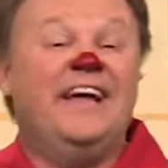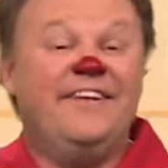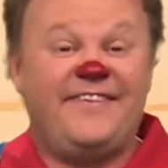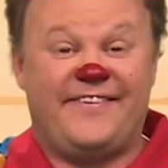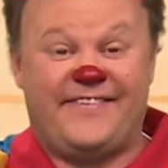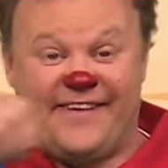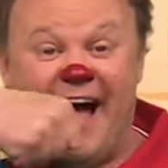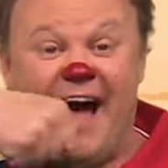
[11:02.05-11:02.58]

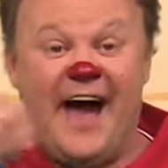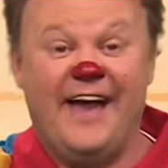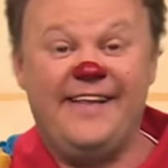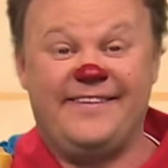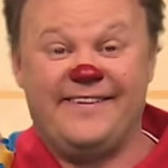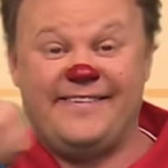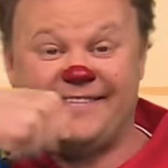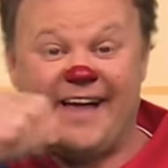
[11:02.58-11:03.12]
Side
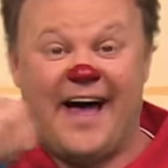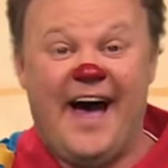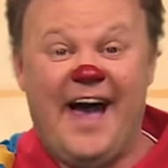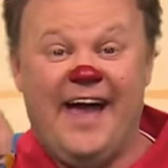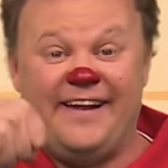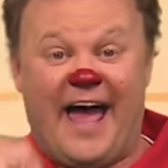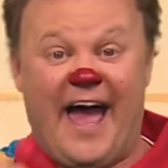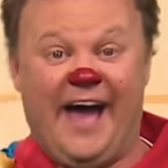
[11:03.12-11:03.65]
to
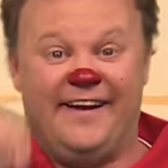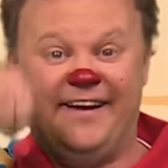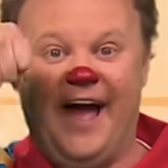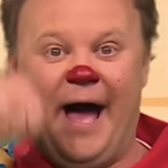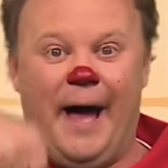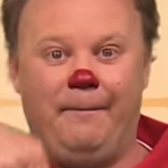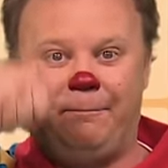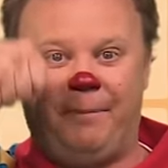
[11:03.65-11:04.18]
side and
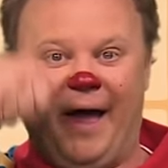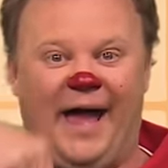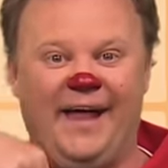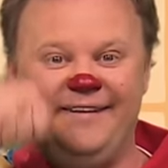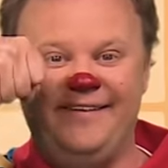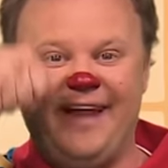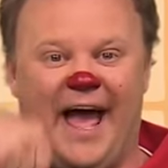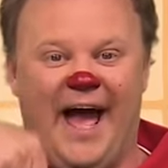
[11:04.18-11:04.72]
up
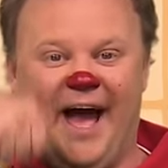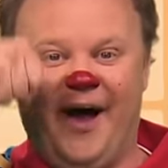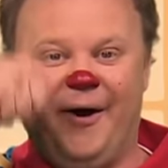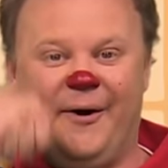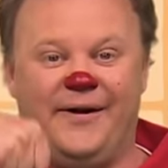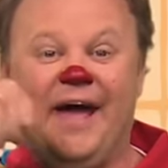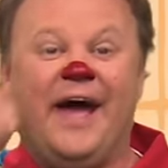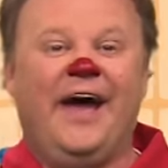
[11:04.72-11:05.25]
and
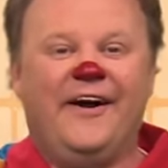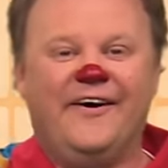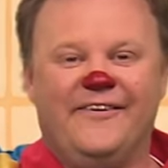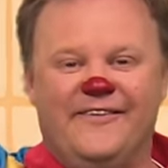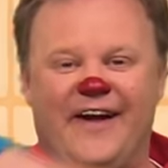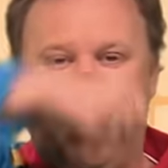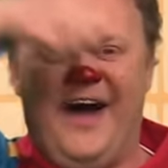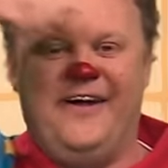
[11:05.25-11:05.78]
down,
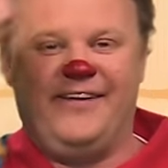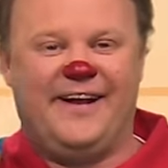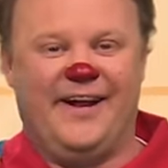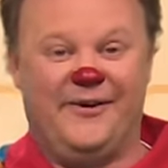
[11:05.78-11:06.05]
round and